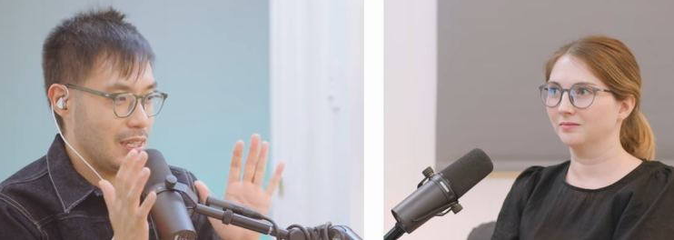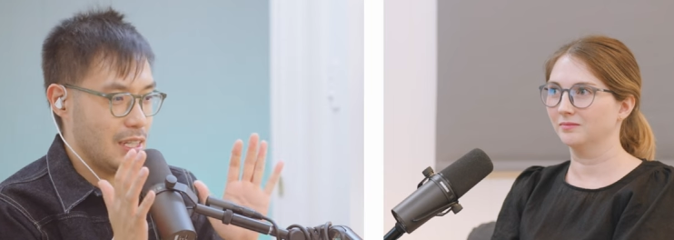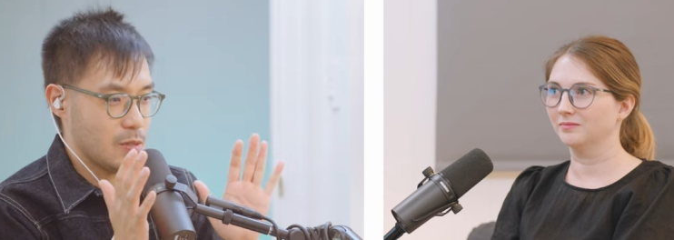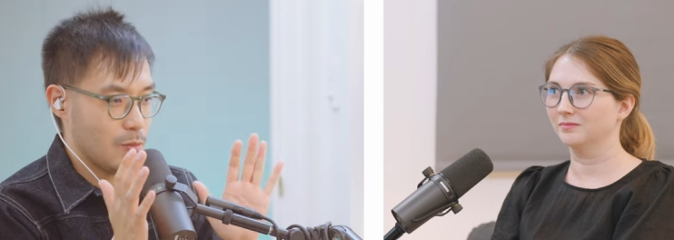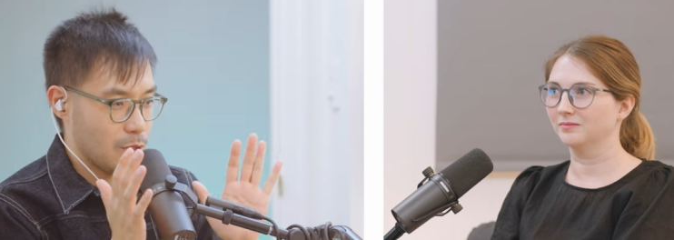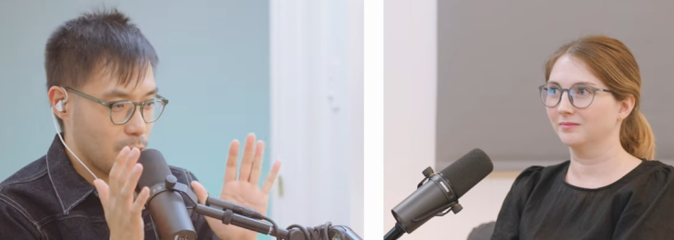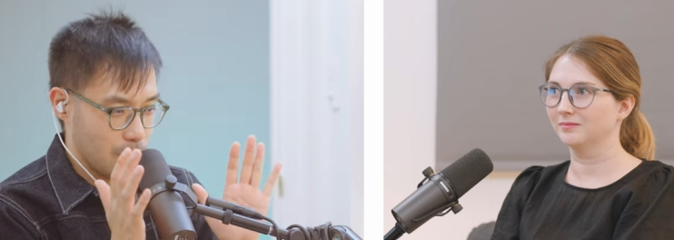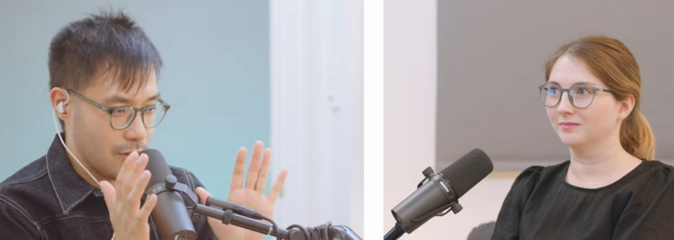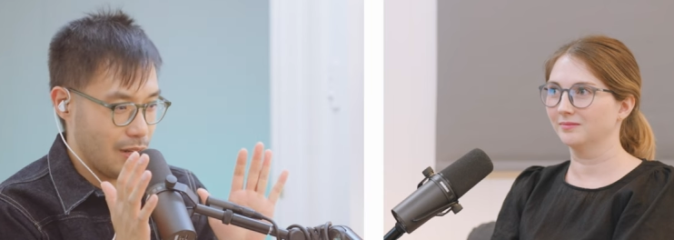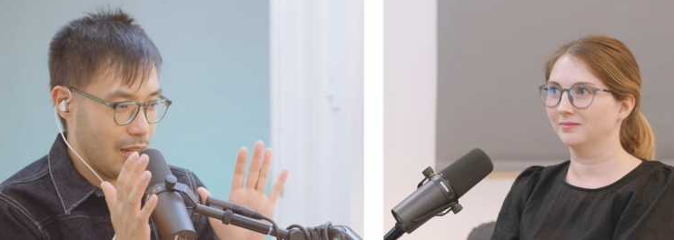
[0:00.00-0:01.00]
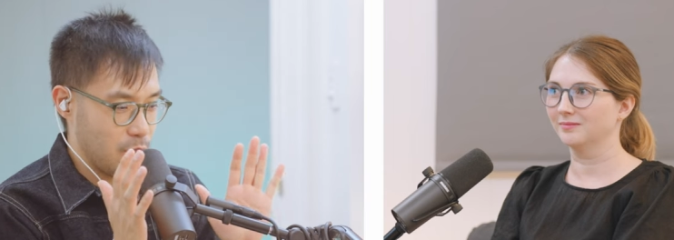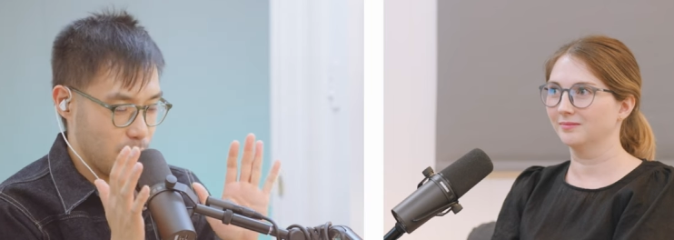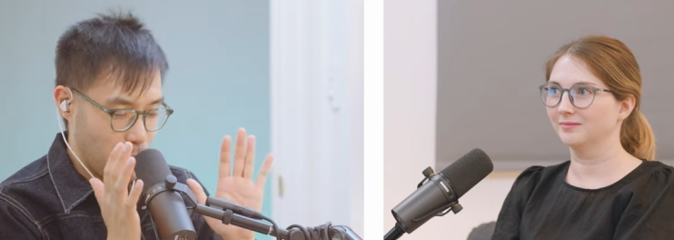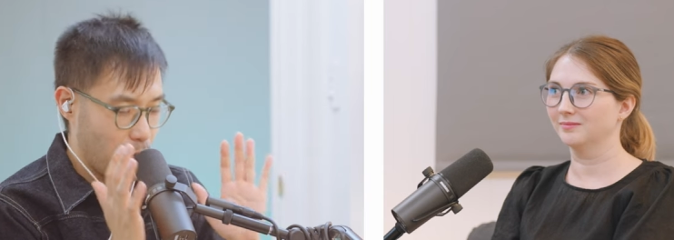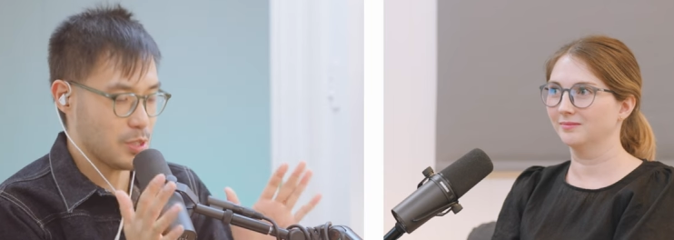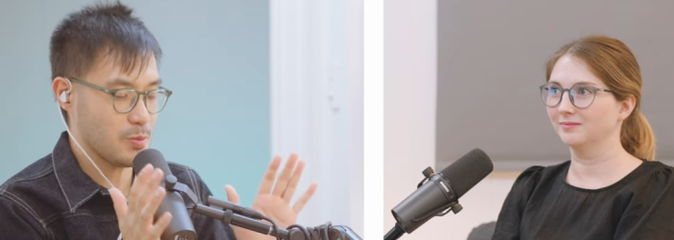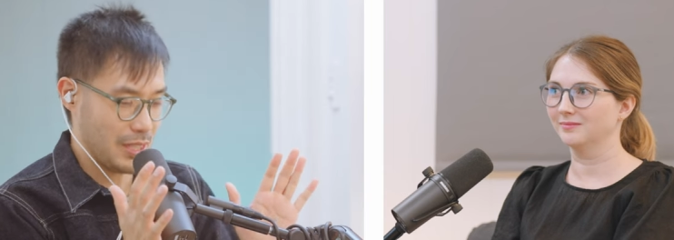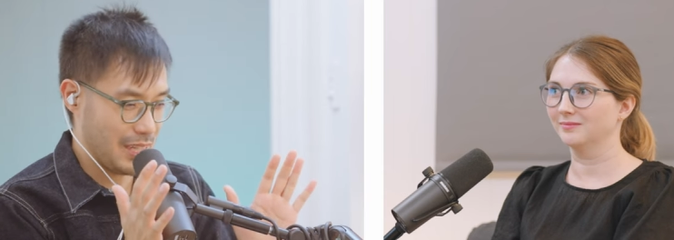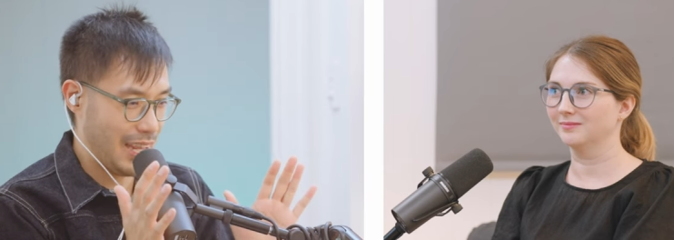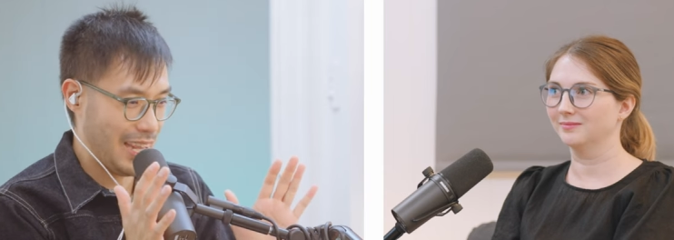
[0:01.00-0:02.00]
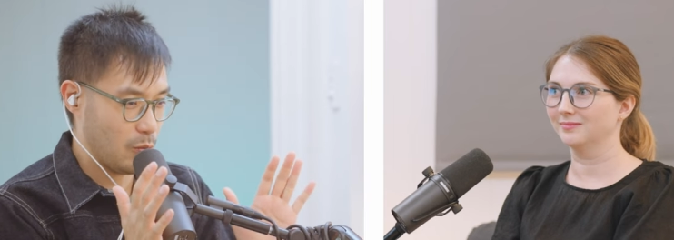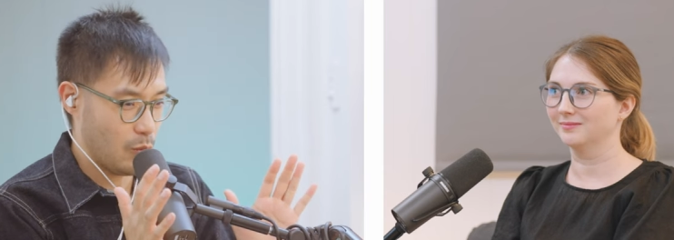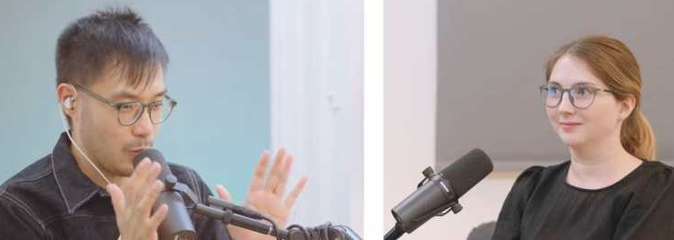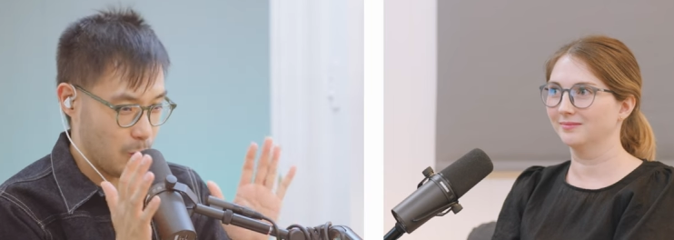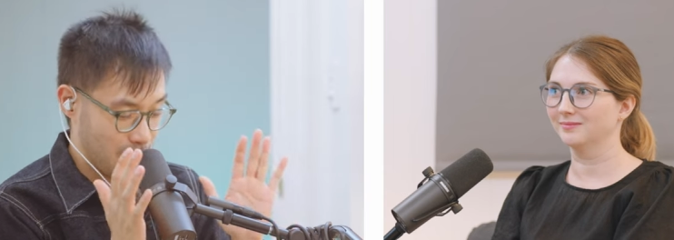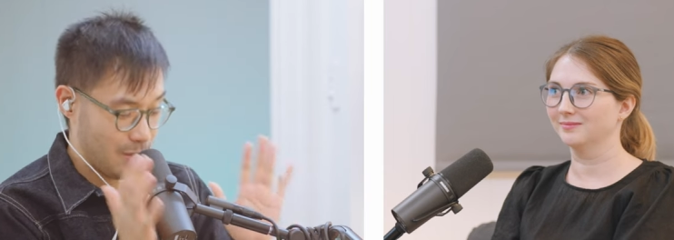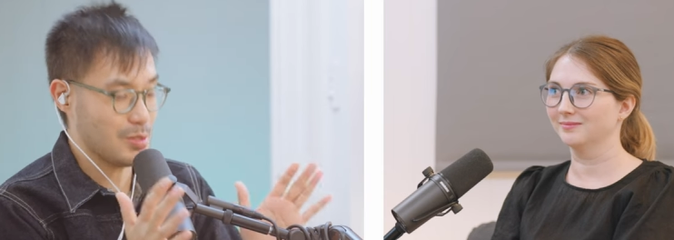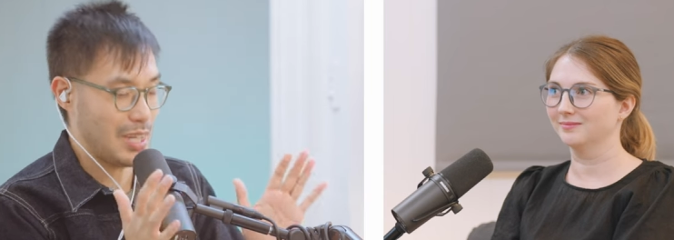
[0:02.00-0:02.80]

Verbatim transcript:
Speaker 1: eat as much sugar as you possibly can while you still